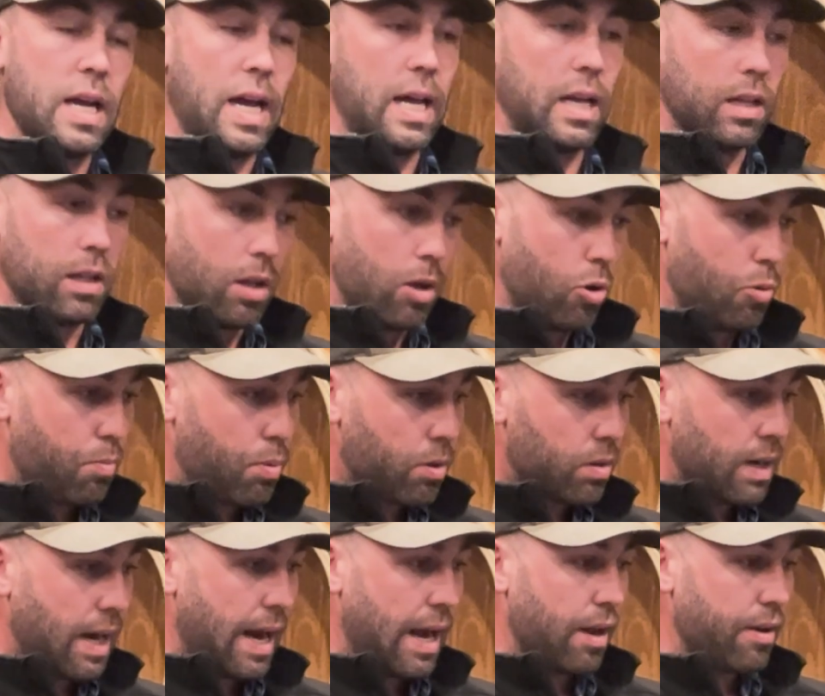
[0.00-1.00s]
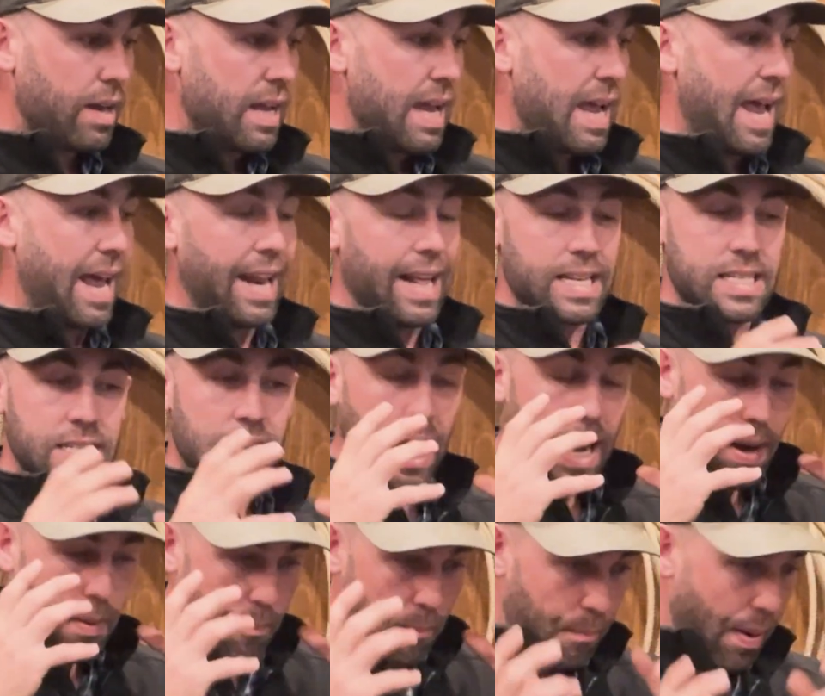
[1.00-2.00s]
and lope around, and it's
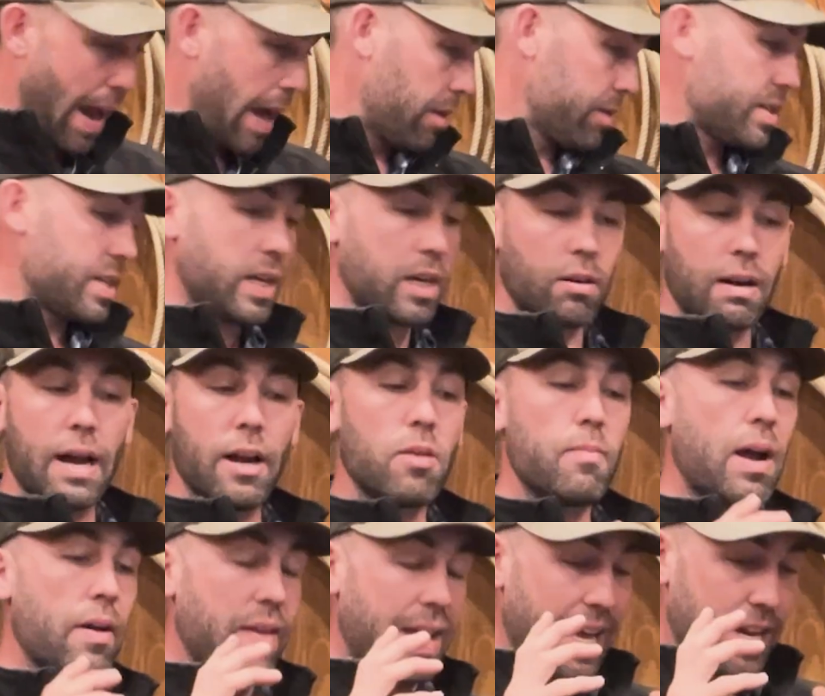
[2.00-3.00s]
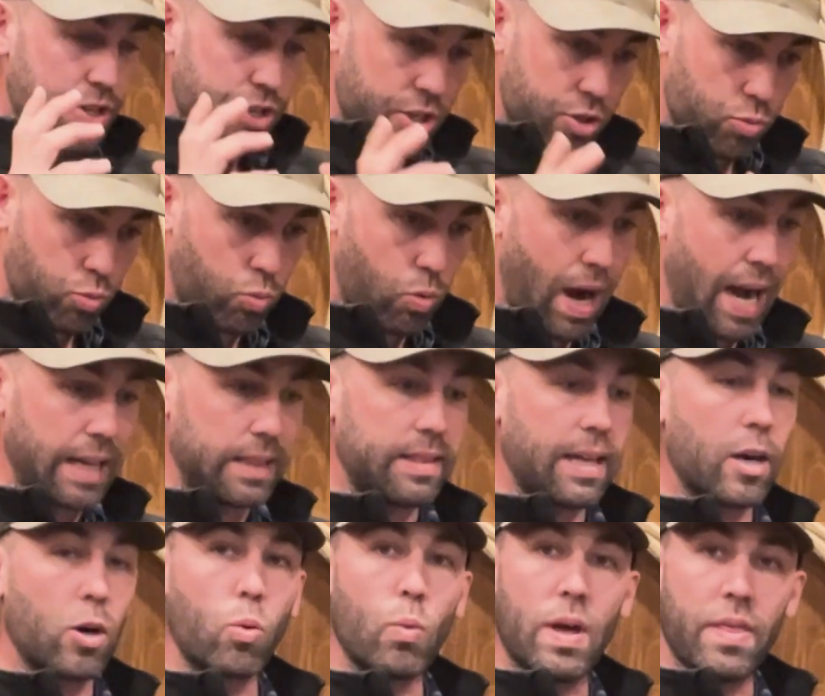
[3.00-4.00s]
not bouncing around enough. It's just right
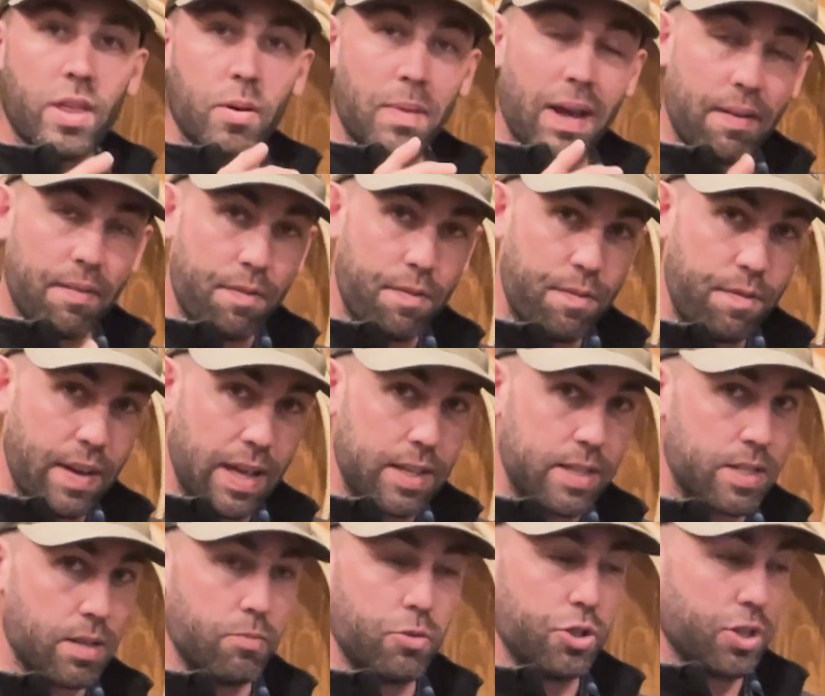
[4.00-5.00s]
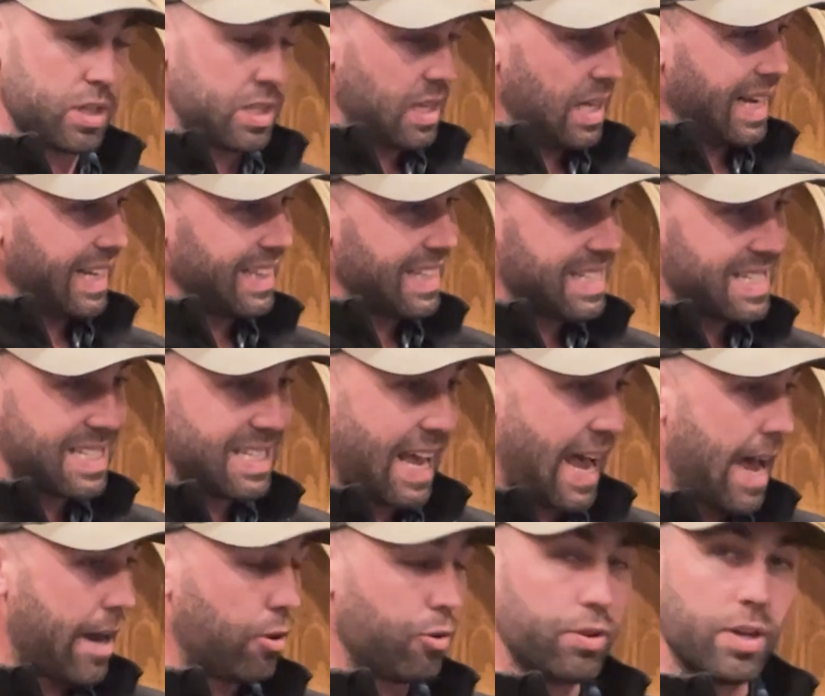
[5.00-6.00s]
there with them. It fits them just like the
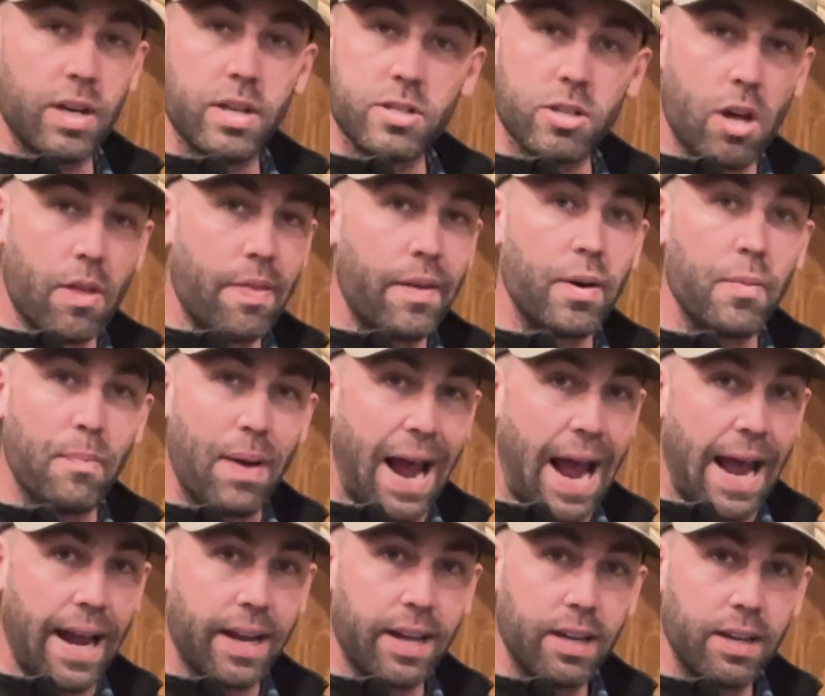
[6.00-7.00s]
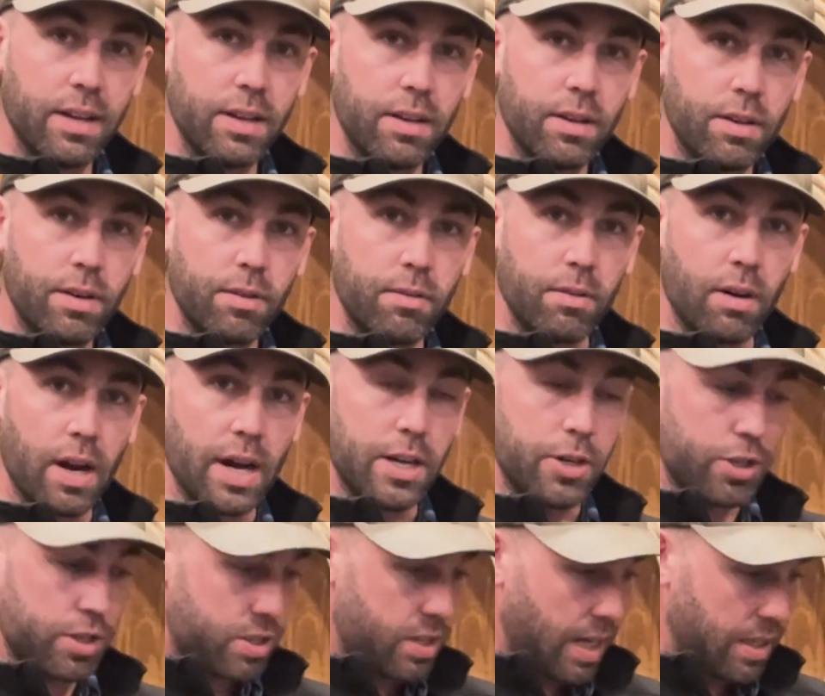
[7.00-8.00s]
saddle does on their back, right?
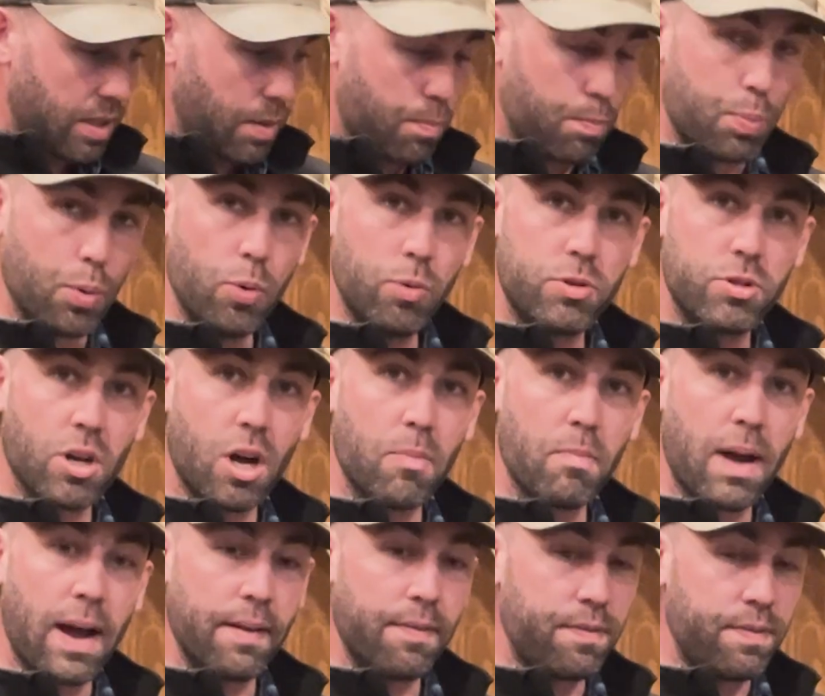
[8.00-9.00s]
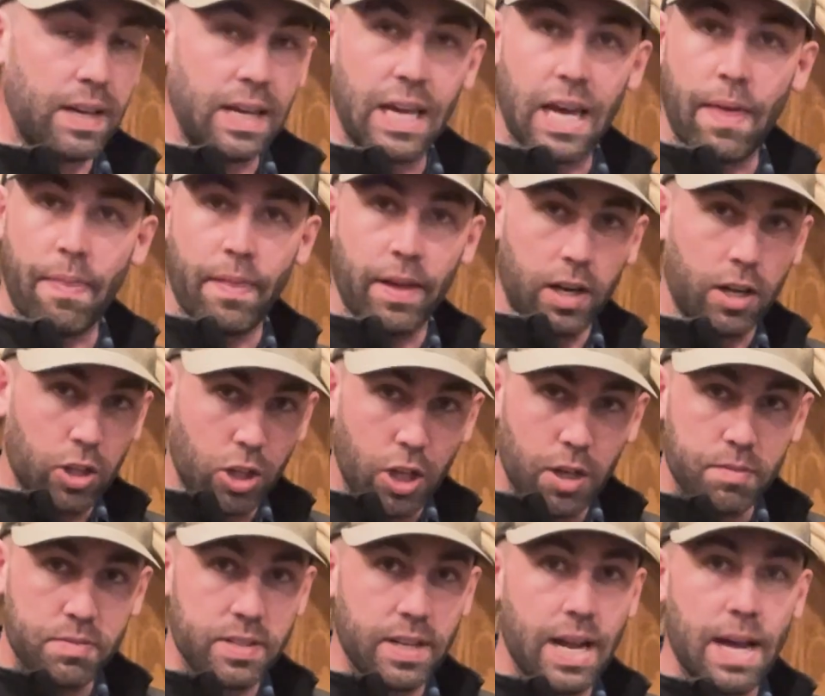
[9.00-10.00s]
Just like the boots on my feet and the
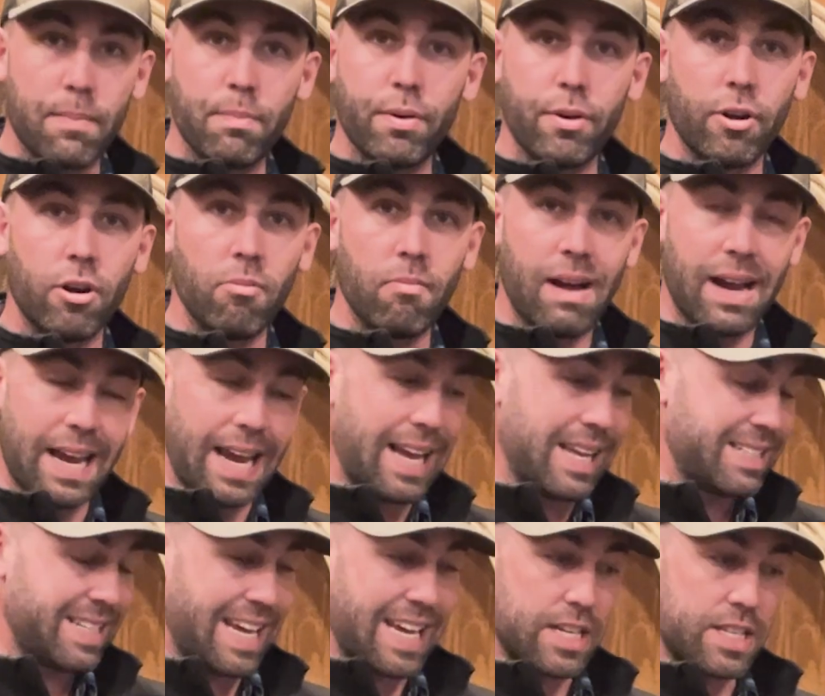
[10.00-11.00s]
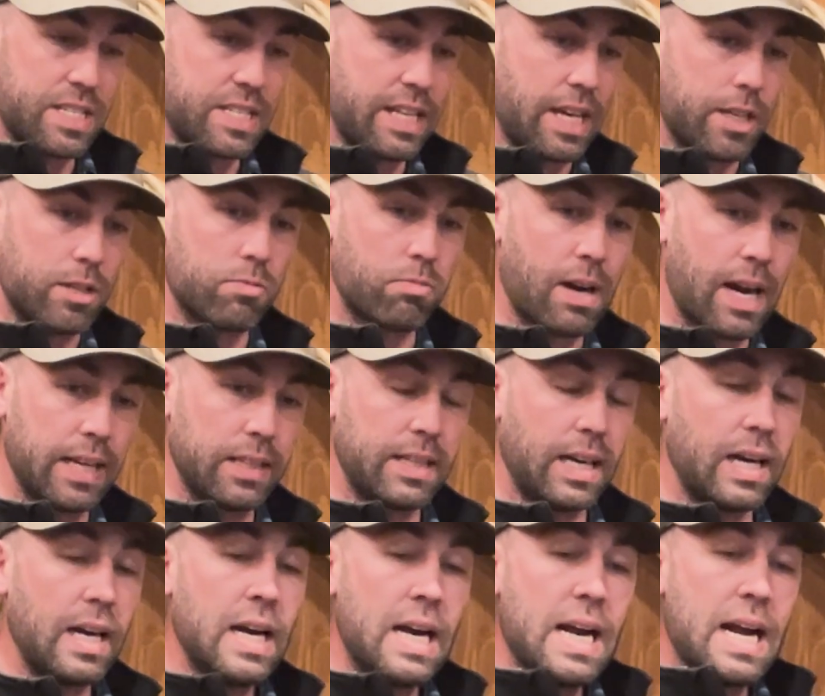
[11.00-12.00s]
gloves that I put on my hands. It sits right
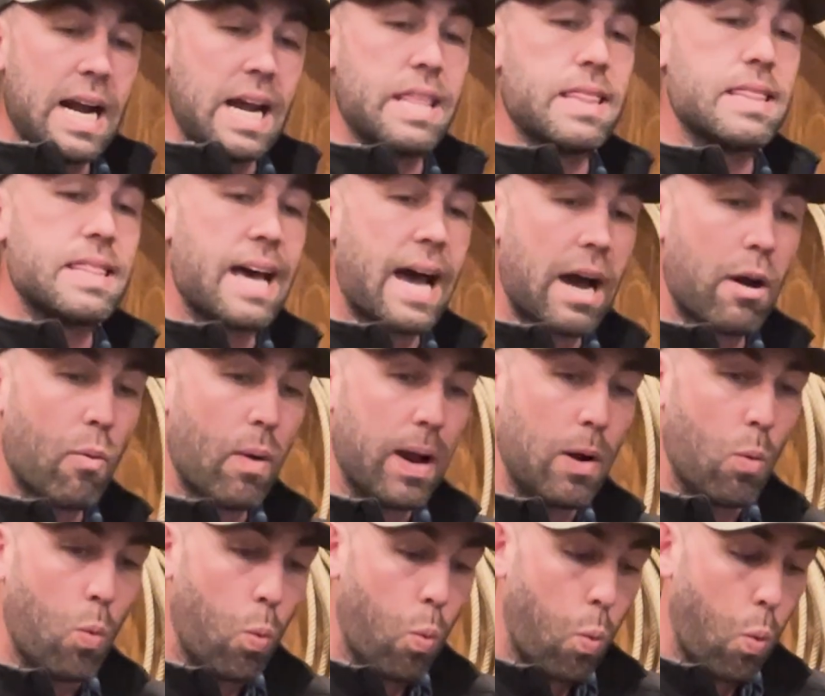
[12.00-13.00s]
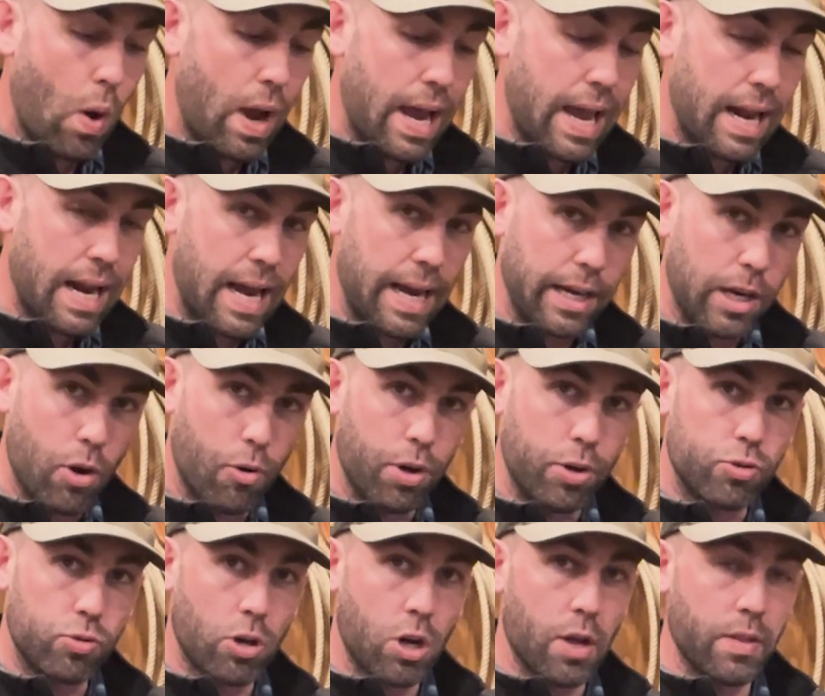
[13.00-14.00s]
there, and that way, when I go to
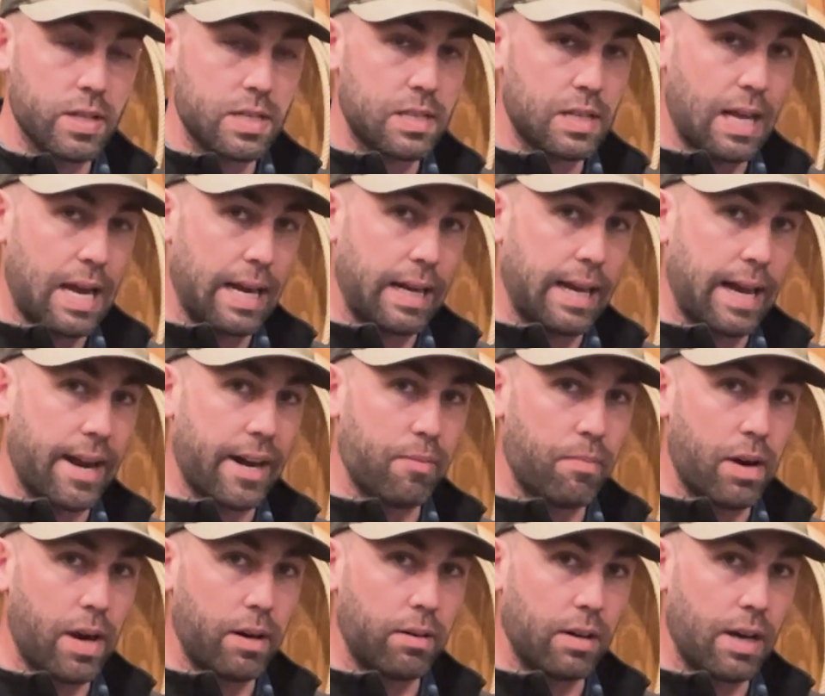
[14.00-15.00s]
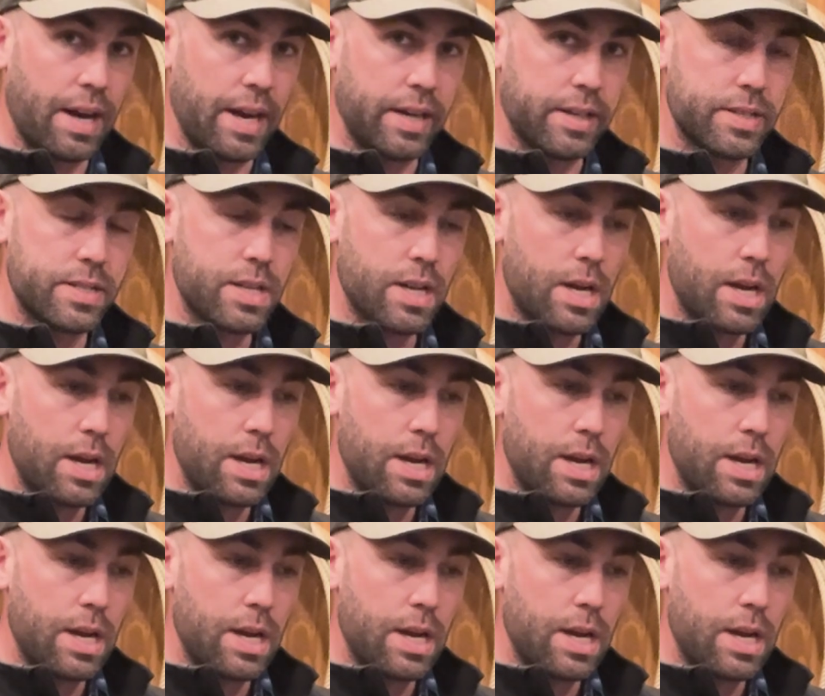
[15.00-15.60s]
draw the slack out of my reins,